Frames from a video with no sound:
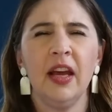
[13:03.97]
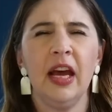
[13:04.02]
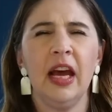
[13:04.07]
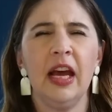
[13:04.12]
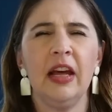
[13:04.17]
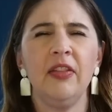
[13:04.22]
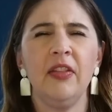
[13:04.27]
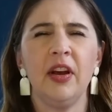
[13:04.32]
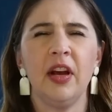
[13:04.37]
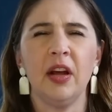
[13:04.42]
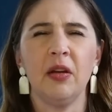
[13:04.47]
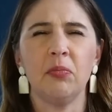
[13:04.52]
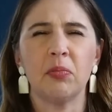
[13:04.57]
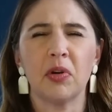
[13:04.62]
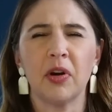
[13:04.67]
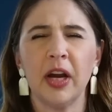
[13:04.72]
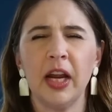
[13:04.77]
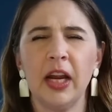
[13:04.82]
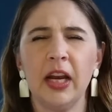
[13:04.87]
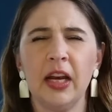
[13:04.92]
And then I
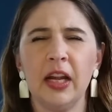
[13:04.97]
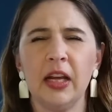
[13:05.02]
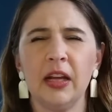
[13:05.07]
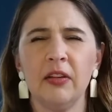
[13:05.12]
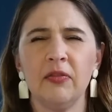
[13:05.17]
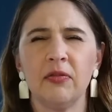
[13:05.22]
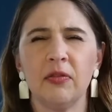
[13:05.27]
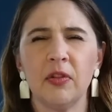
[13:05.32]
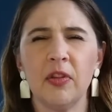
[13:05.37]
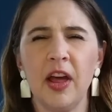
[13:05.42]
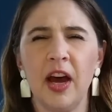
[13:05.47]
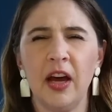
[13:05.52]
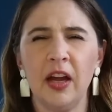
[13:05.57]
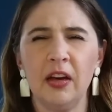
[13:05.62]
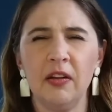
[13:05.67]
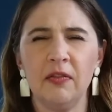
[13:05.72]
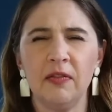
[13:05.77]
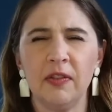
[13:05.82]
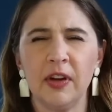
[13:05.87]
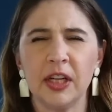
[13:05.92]
prayed for that
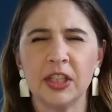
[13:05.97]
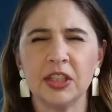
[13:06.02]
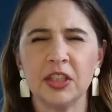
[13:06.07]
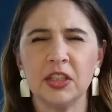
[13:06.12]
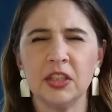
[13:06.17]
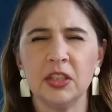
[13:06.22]
infection